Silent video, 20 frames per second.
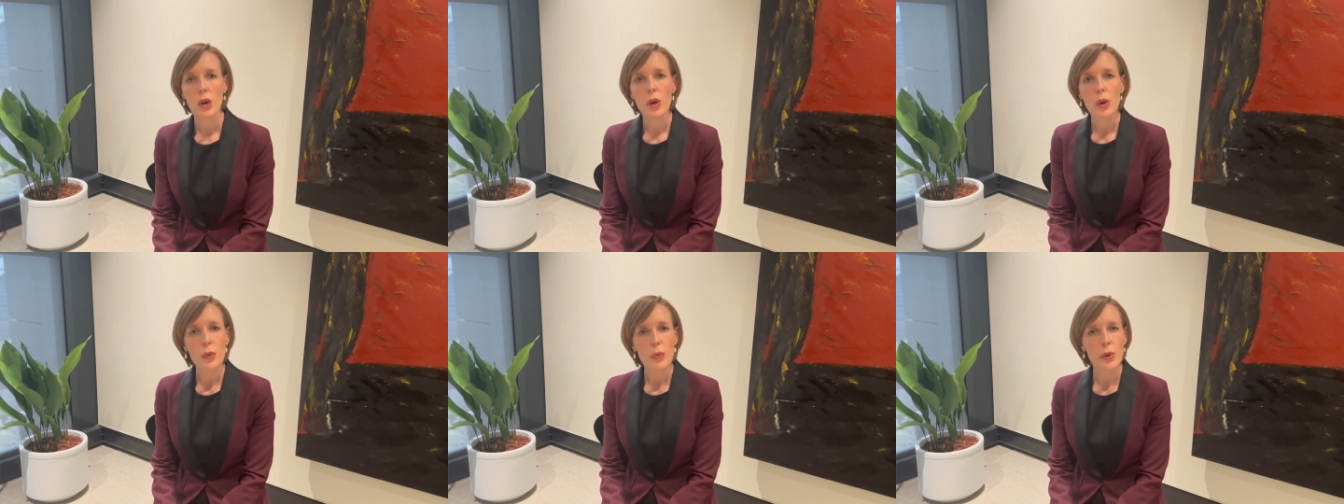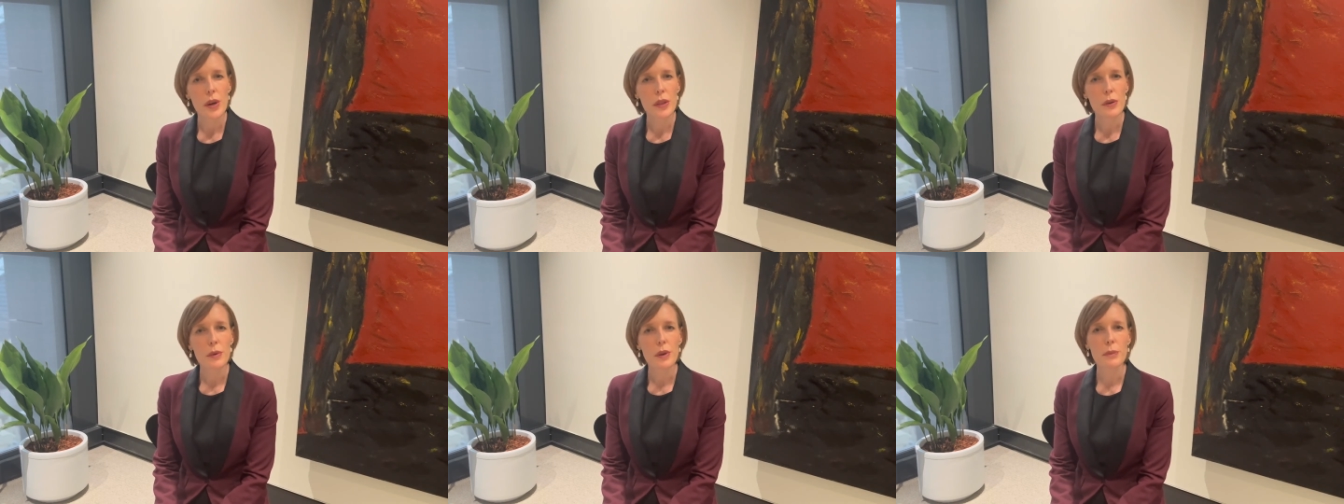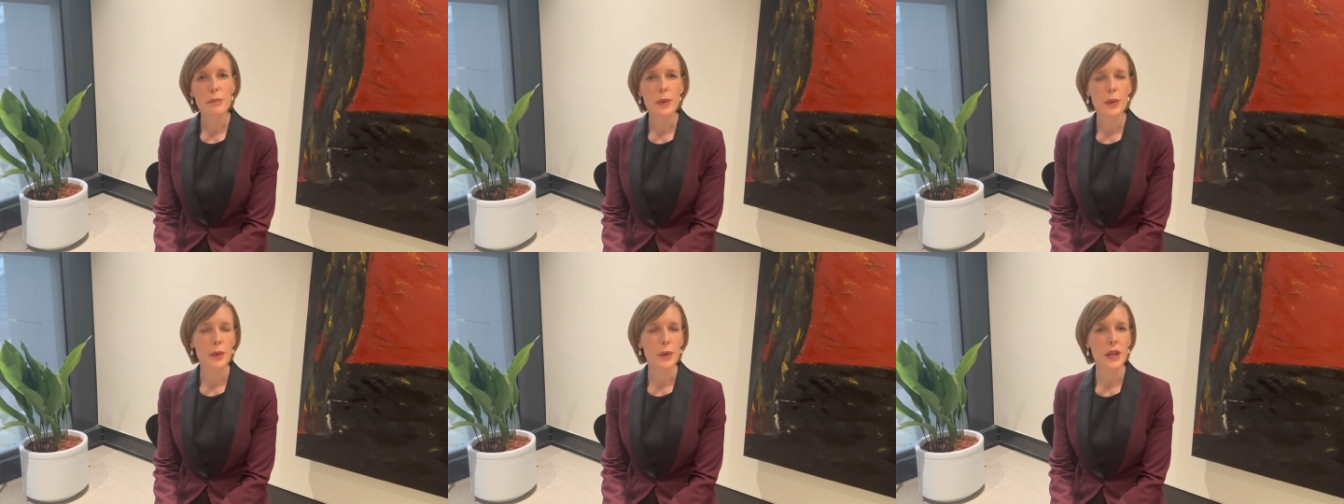Whether
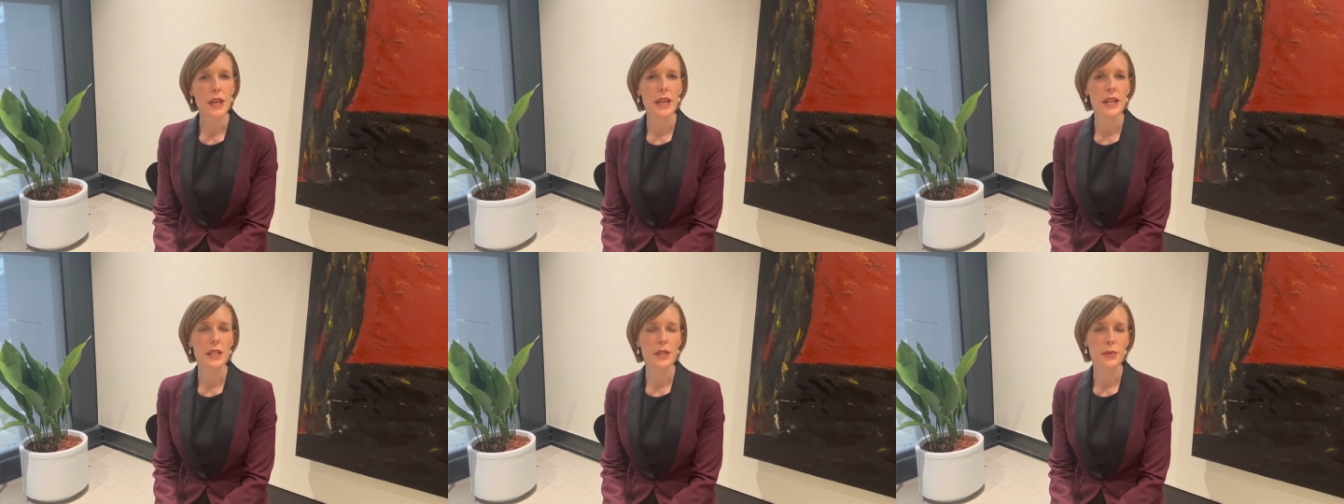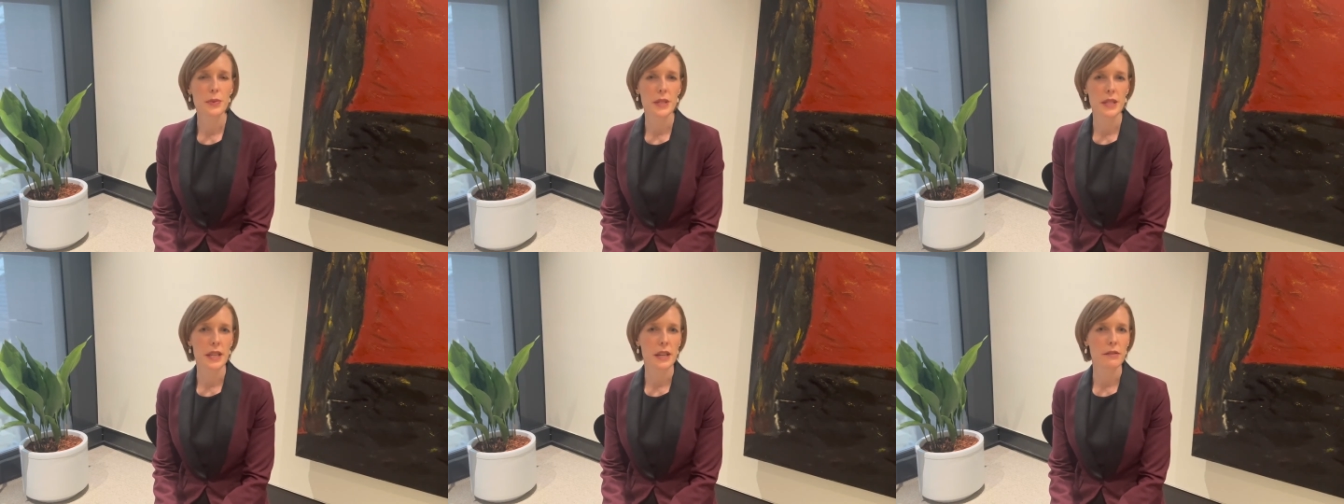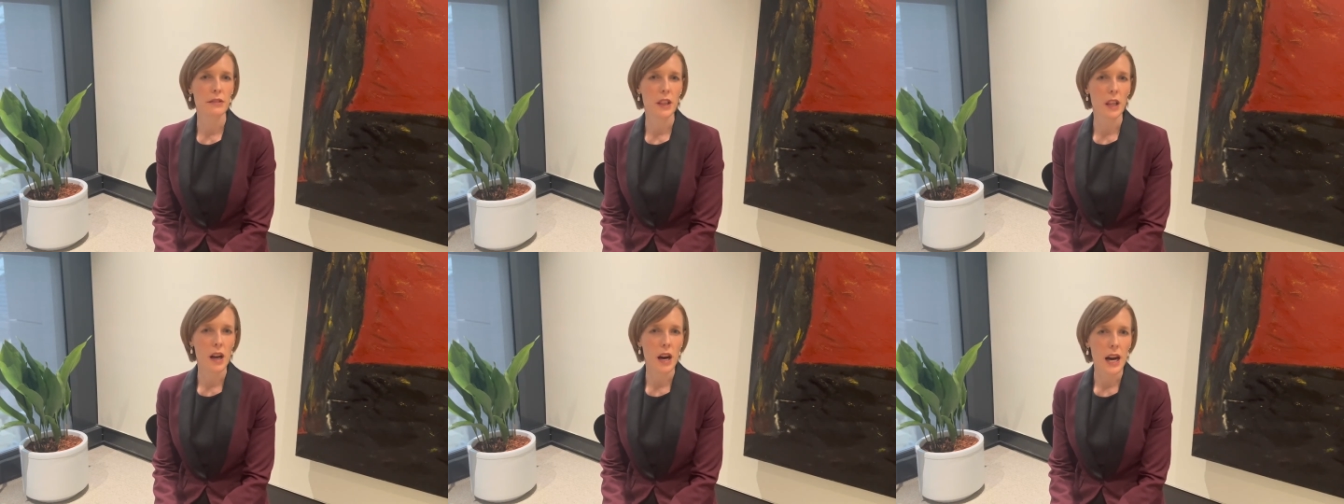employees receive
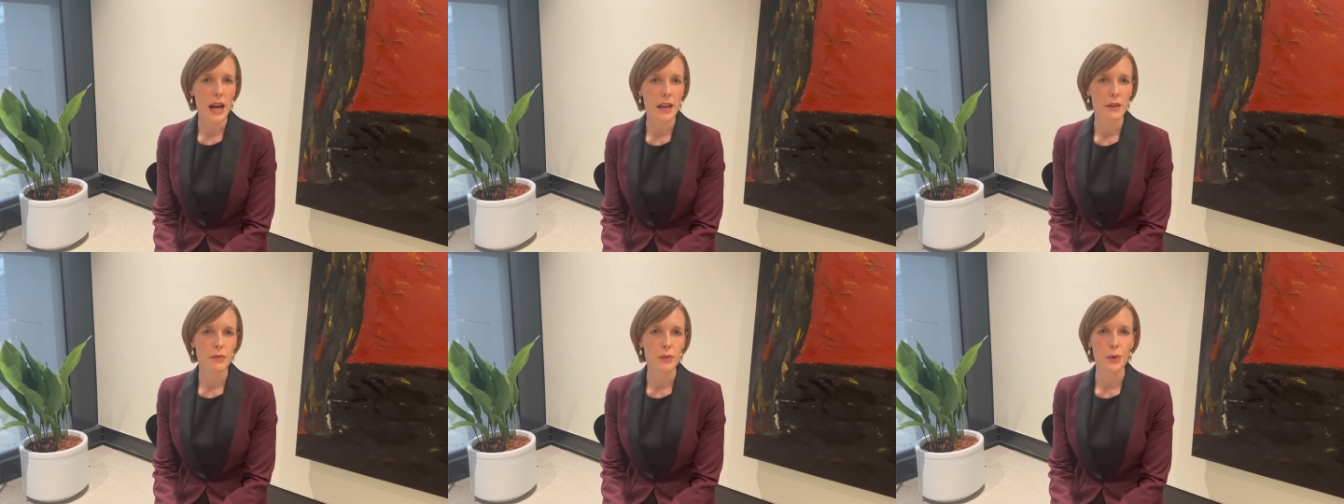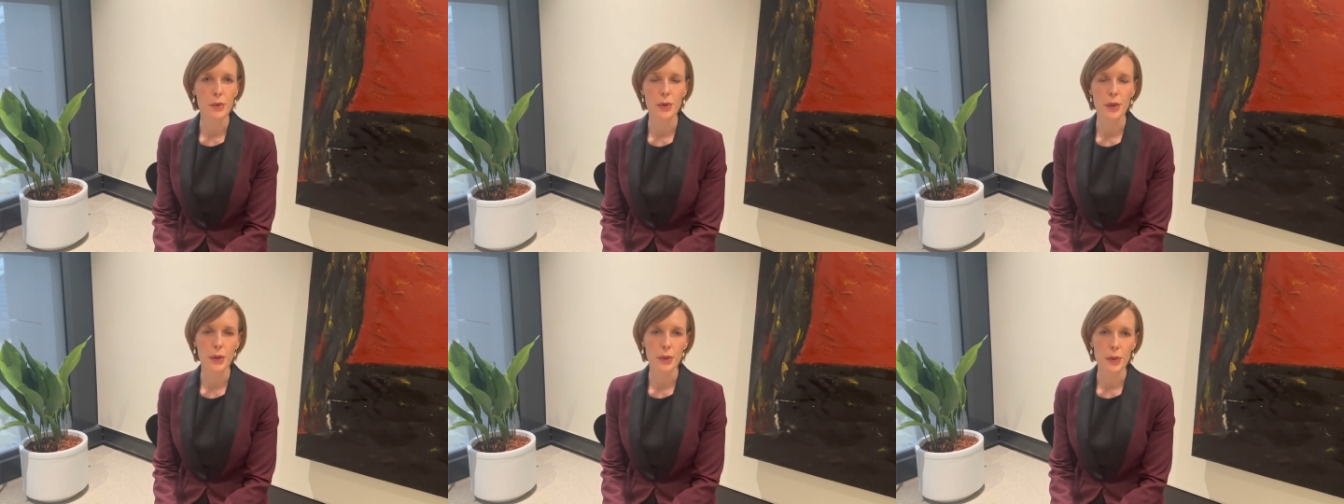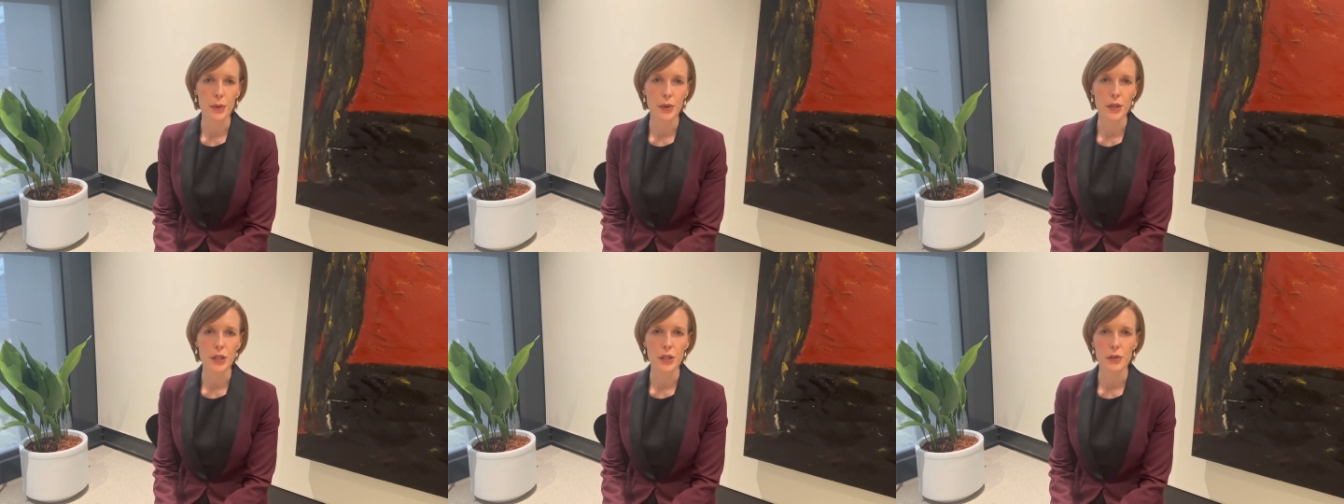live or
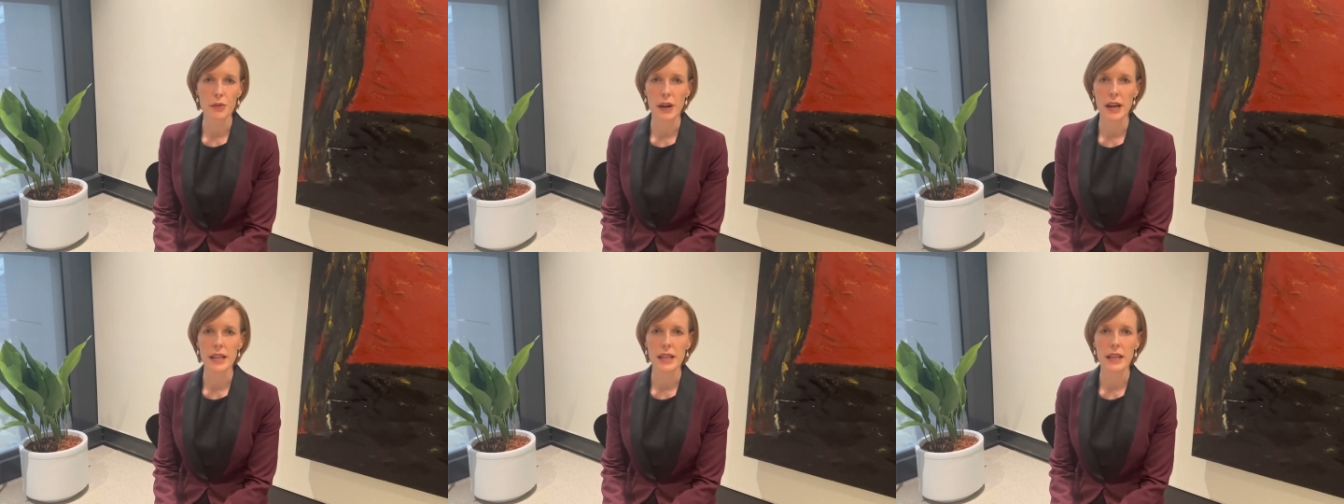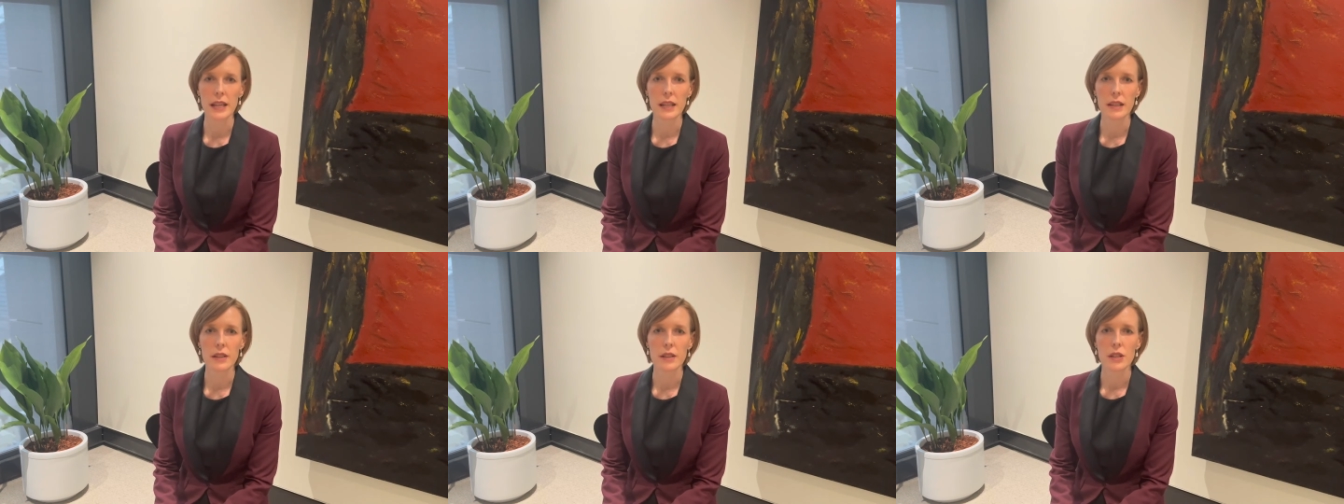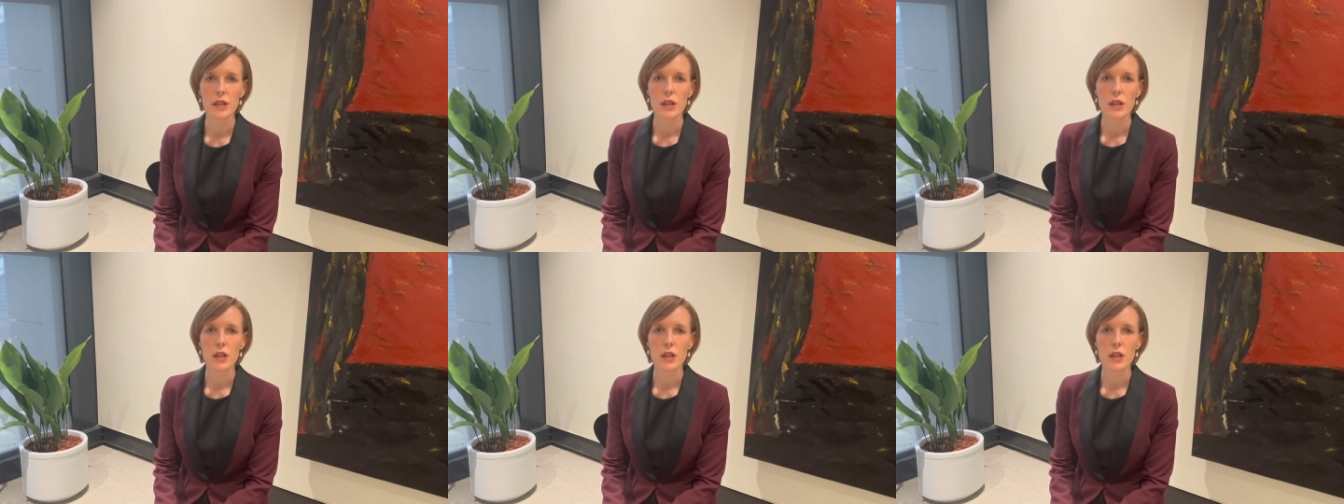recorded training,